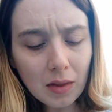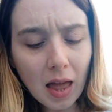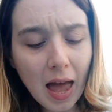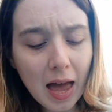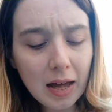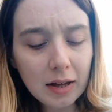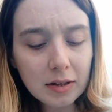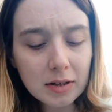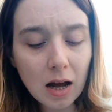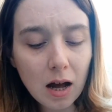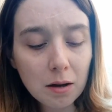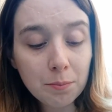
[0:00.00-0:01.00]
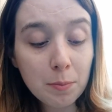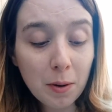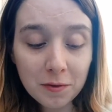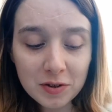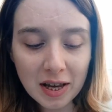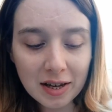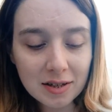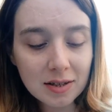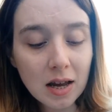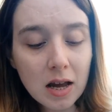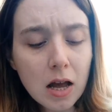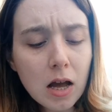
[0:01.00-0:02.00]
and Mabeuf says,
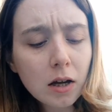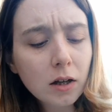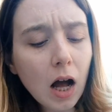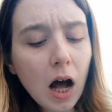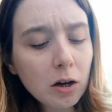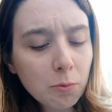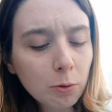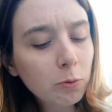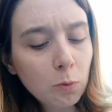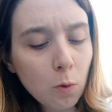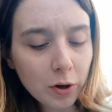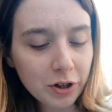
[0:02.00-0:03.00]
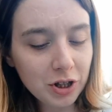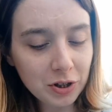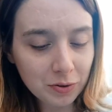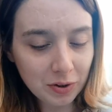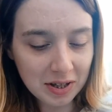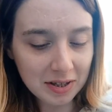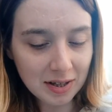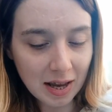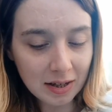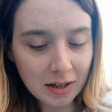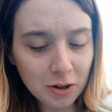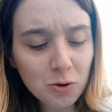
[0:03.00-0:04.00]
God will reward you, he
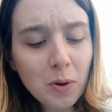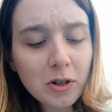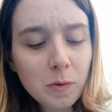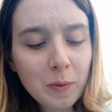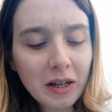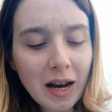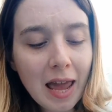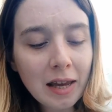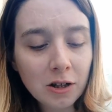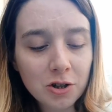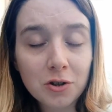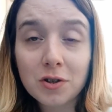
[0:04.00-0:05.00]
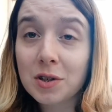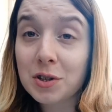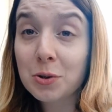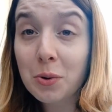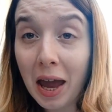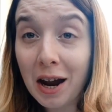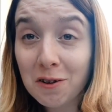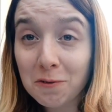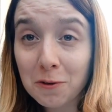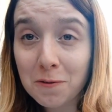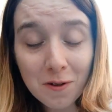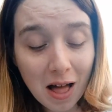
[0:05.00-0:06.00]
said. You must be an angel since you care
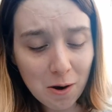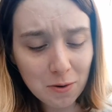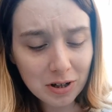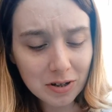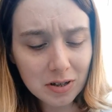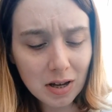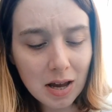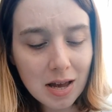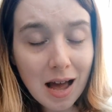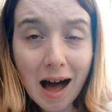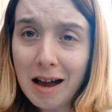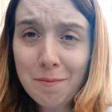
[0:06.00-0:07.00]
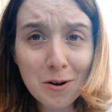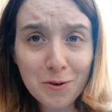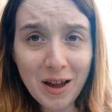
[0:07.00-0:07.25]
for flowers. I'm no